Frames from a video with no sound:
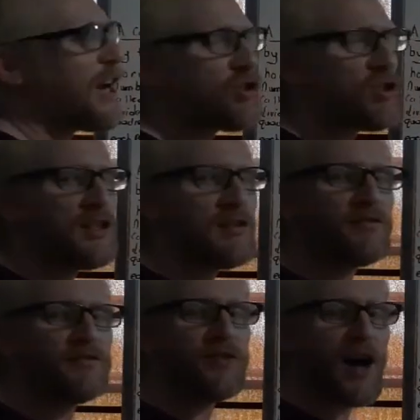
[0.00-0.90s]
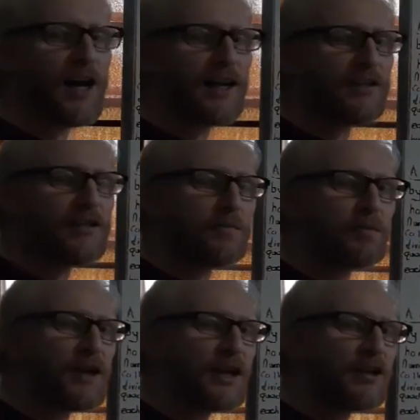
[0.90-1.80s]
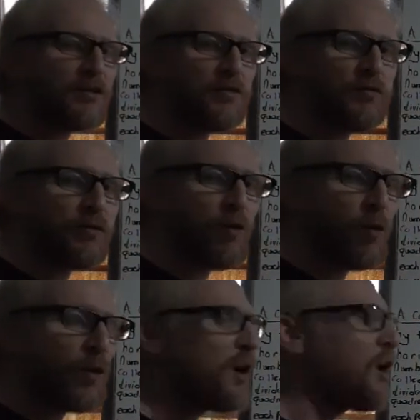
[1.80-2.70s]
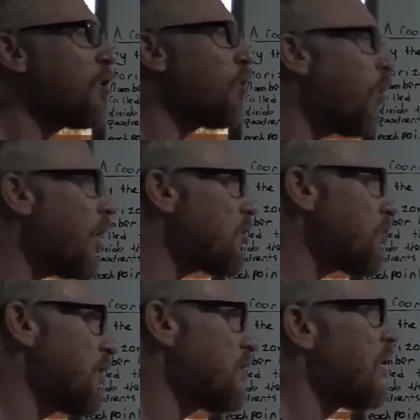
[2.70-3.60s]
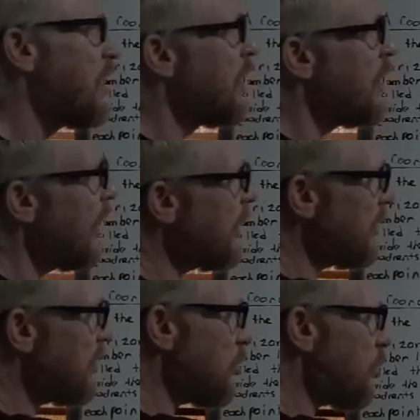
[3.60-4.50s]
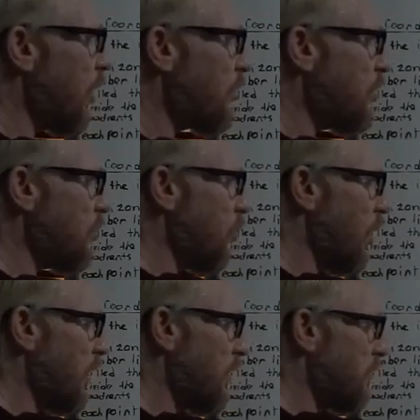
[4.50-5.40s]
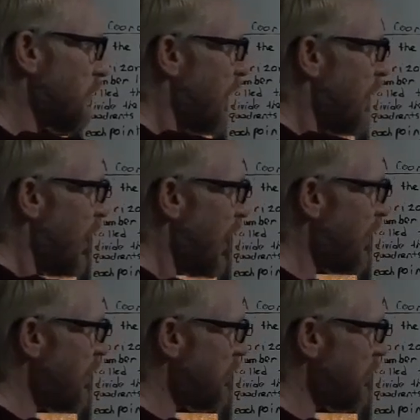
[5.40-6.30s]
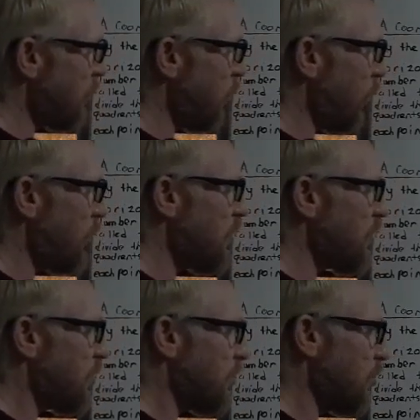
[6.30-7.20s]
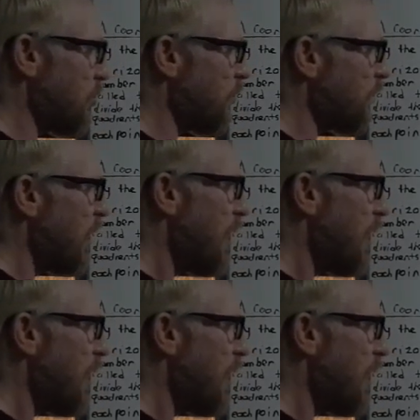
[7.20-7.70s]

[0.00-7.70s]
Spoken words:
actually divides the plane into 4 quadrants. And this is quadrant 1, and this is quadrant 2,